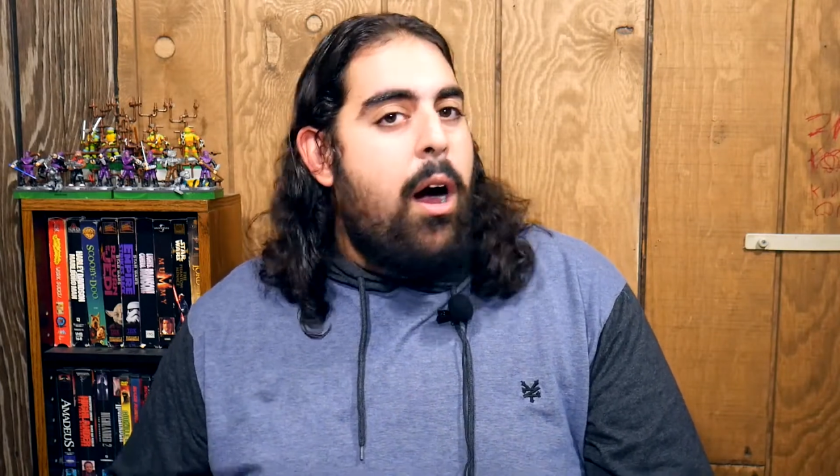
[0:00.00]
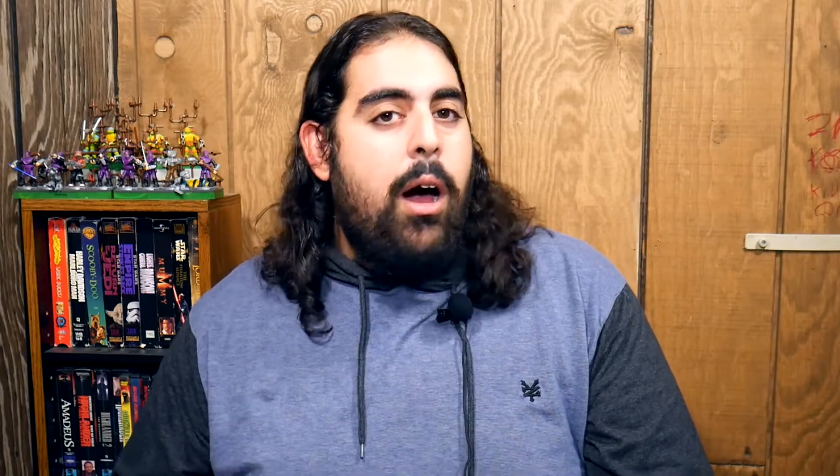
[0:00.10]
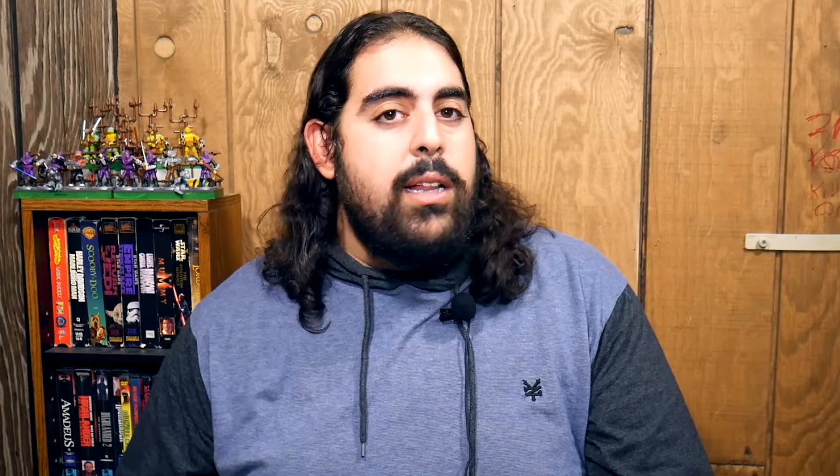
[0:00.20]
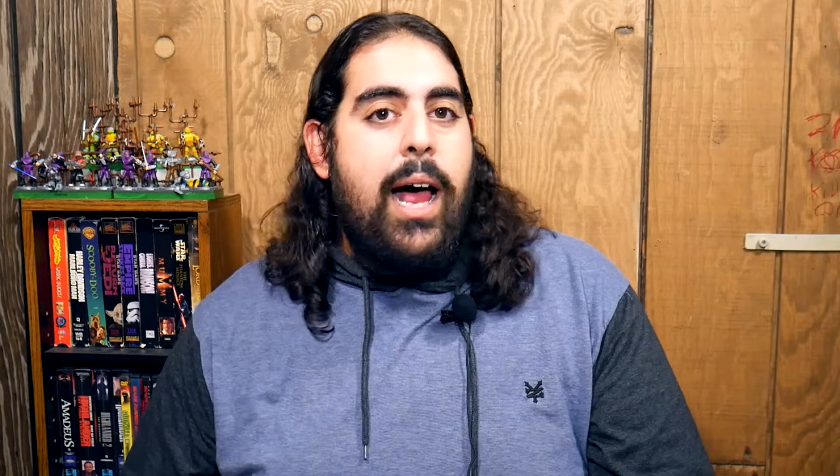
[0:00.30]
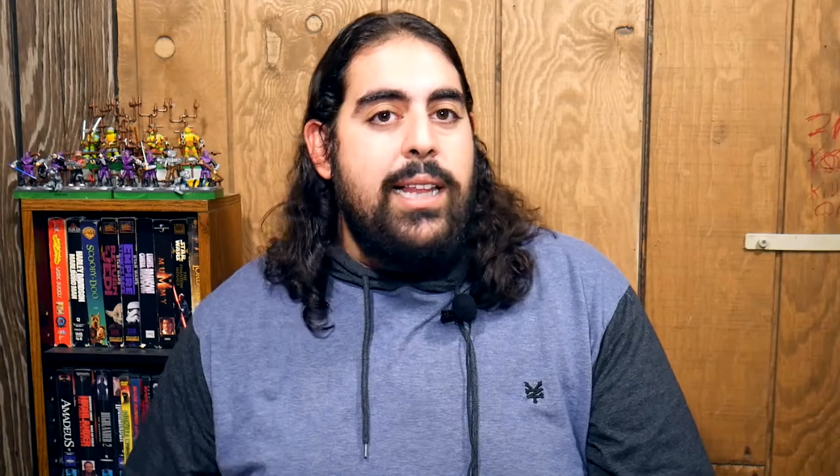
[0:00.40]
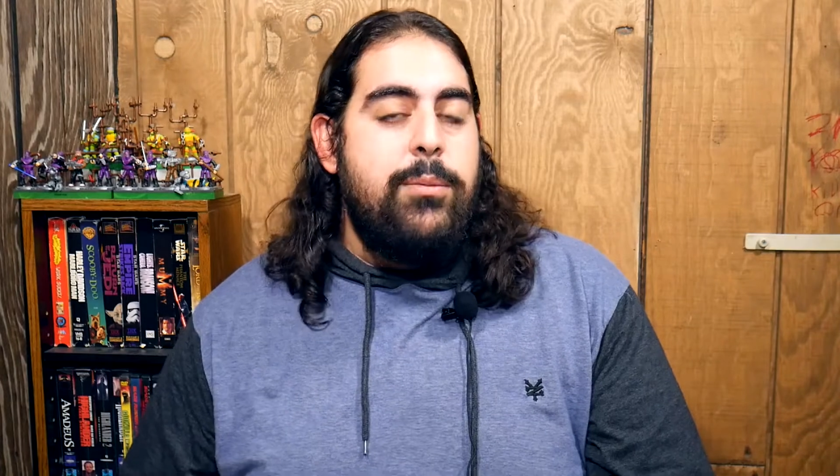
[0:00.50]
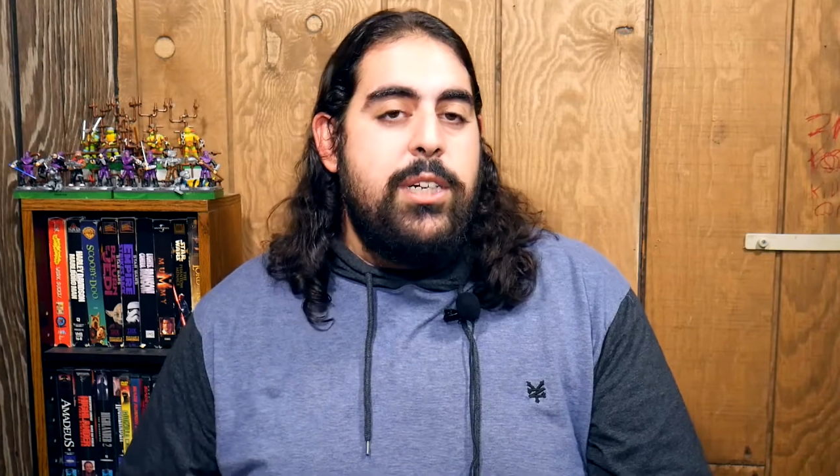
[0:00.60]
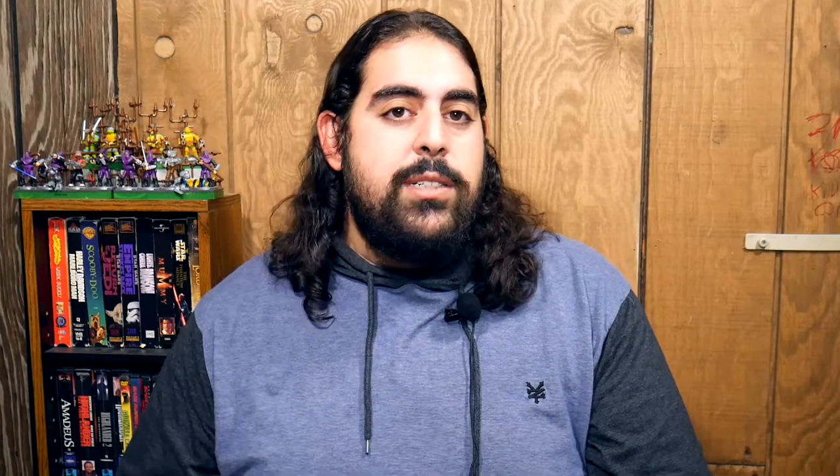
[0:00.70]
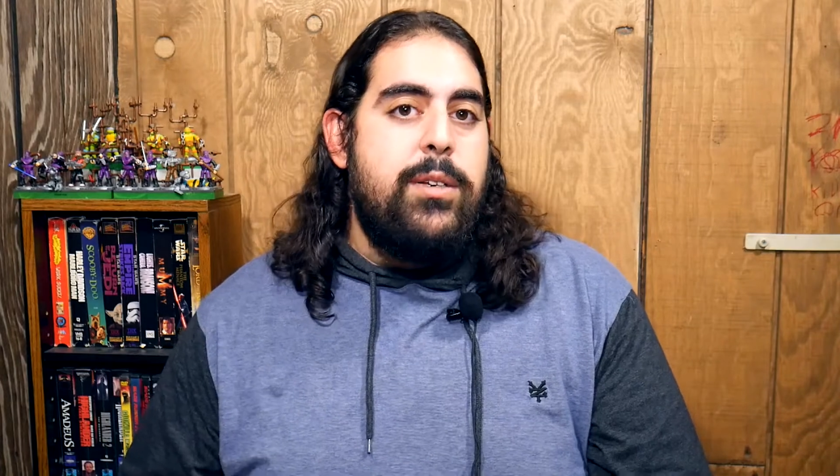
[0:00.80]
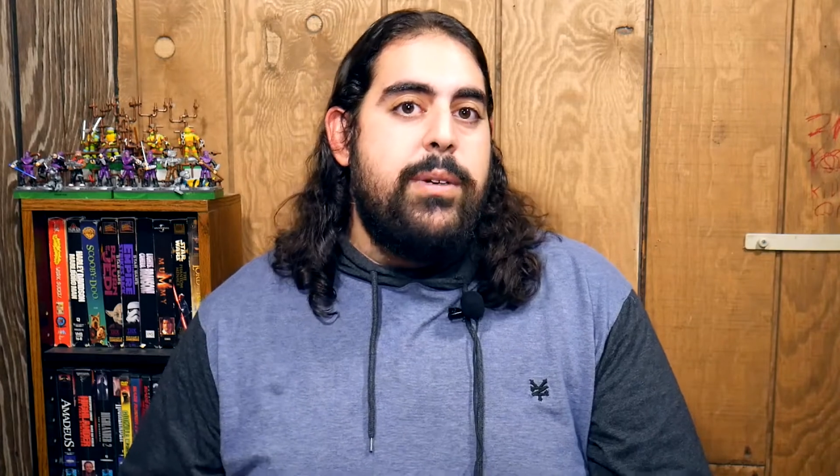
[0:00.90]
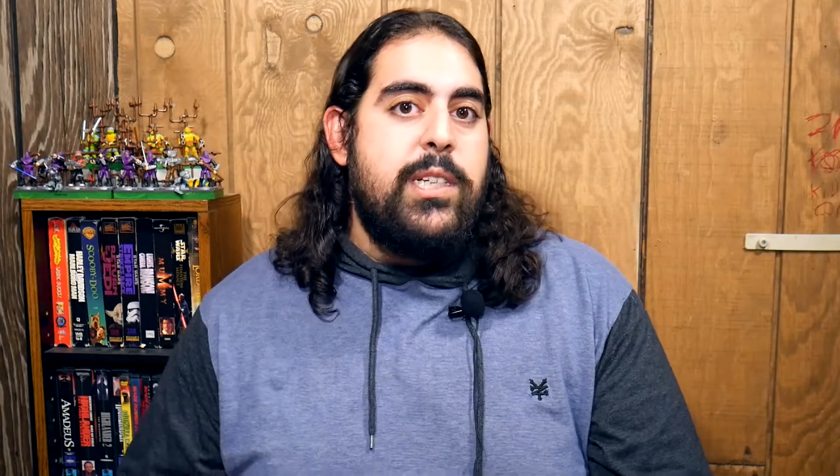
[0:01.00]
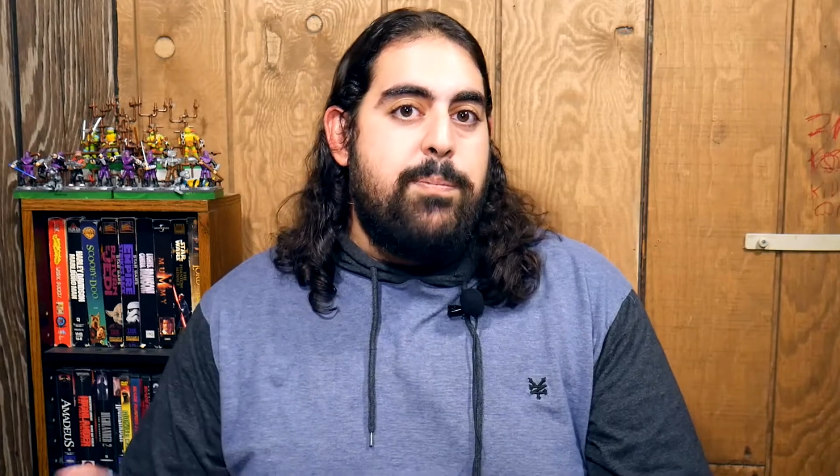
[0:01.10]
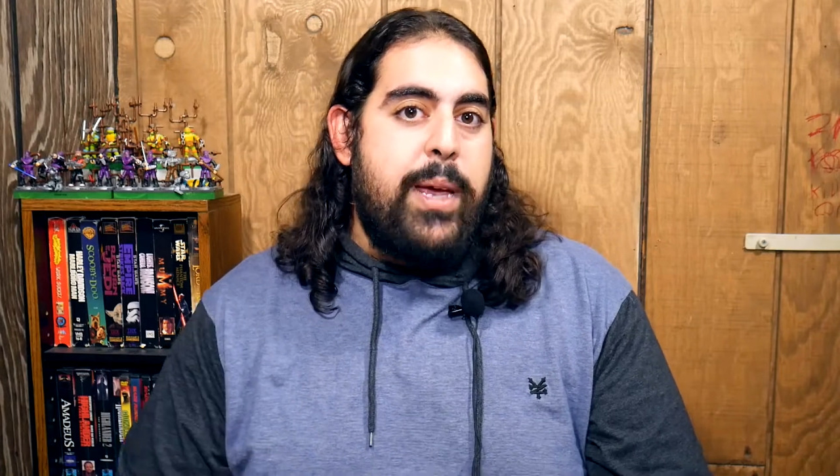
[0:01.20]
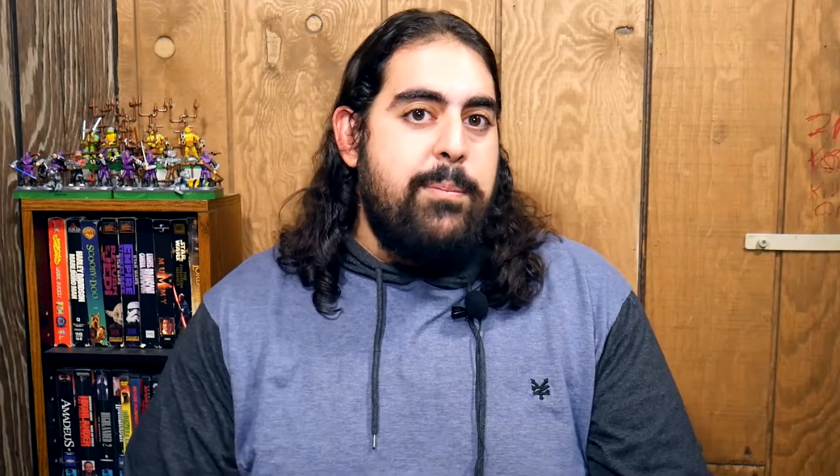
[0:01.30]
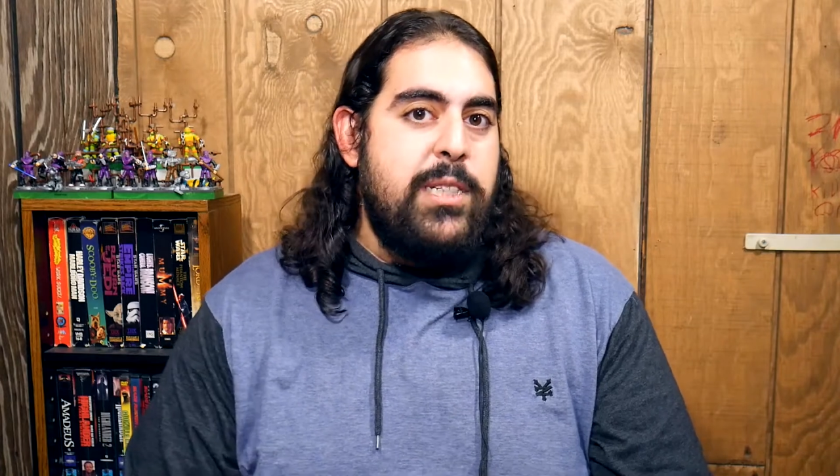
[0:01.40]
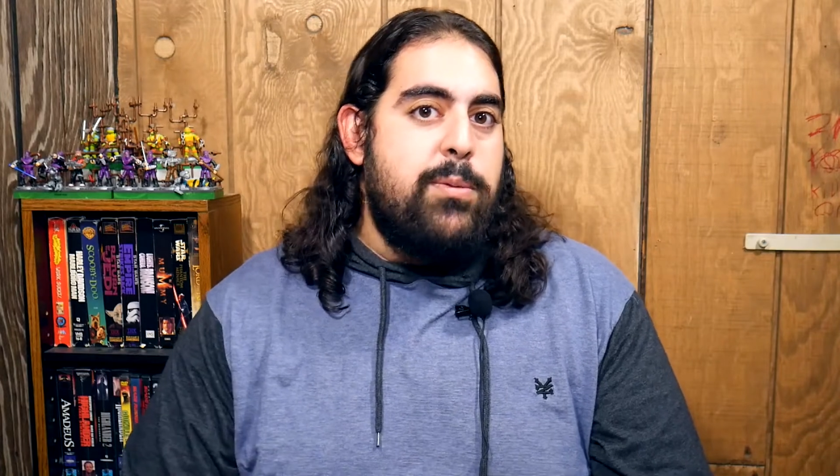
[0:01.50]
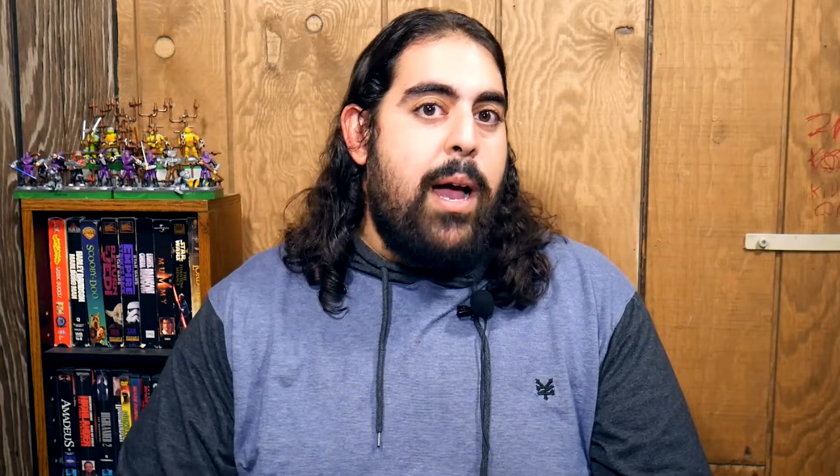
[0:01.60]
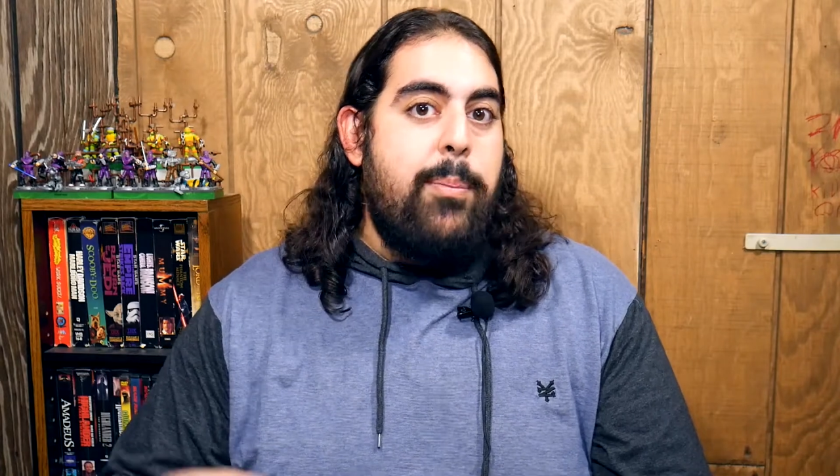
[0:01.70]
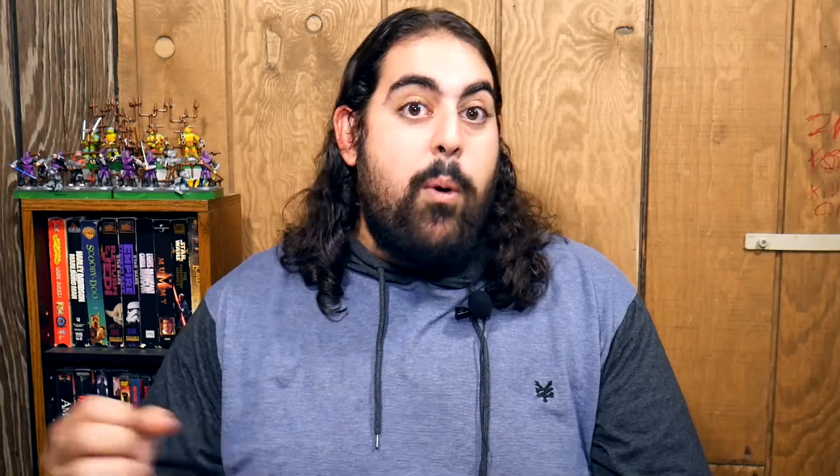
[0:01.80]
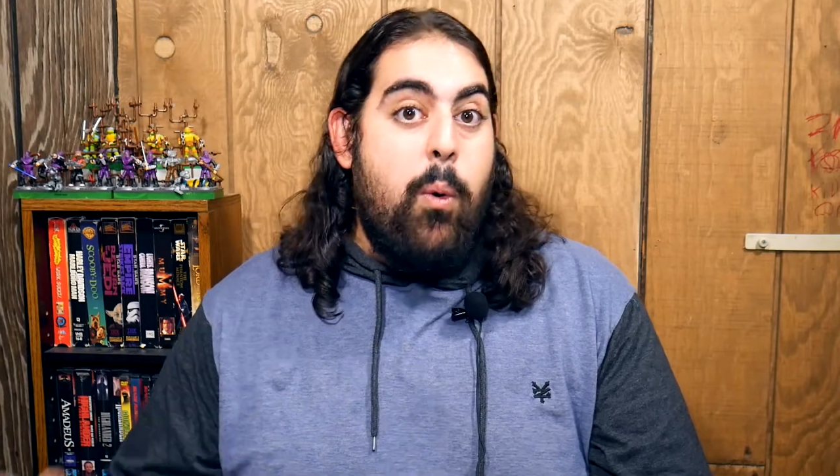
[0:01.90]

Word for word: all Hollywood is doing is pigment swap